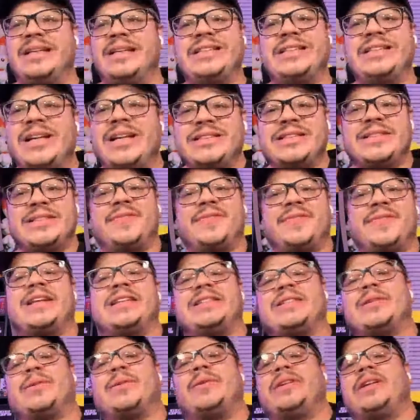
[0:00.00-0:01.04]
tons of
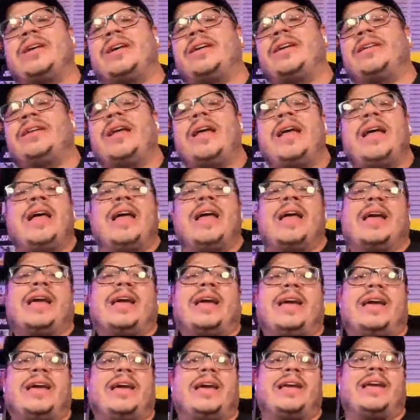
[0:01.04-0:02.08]
things going on
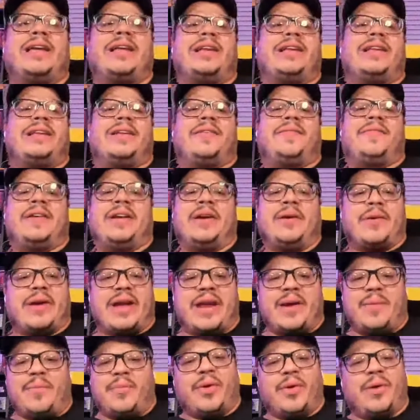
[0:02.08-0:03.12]
in the video
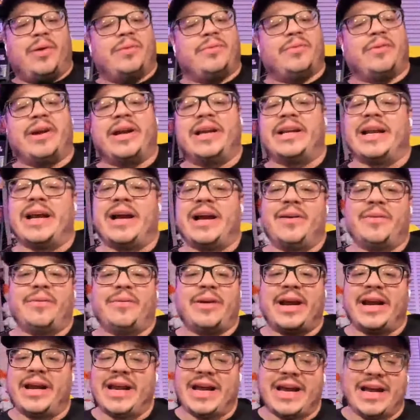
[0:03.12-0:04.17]
game world right now,
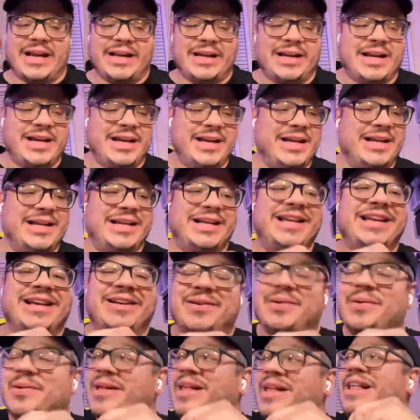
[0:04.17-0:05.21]
right? And
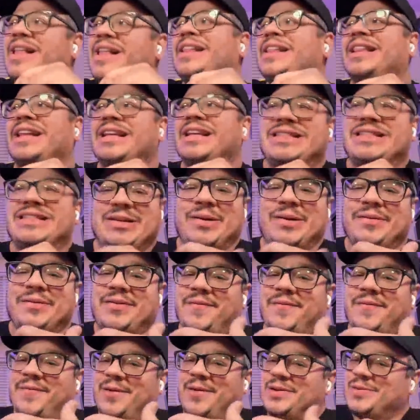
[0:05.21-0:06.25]
let's start with
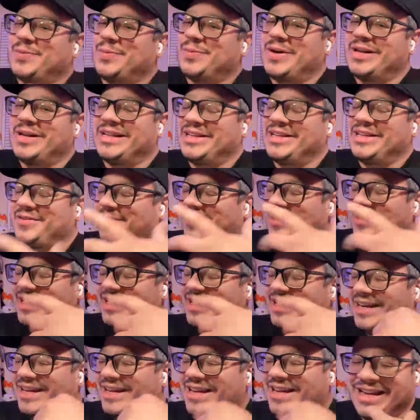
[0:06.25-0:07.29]
the first one that's
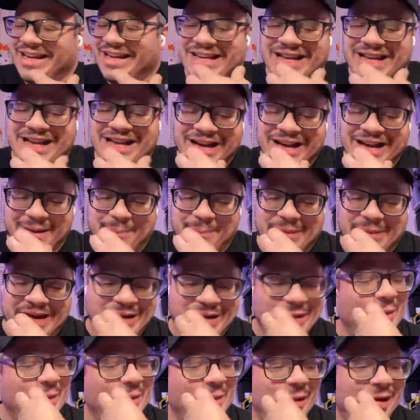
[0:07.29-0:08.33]
really up my
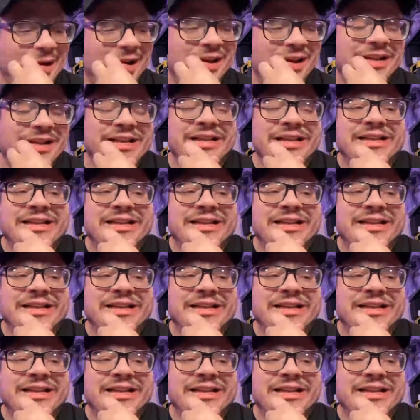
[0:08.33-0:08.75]
craw.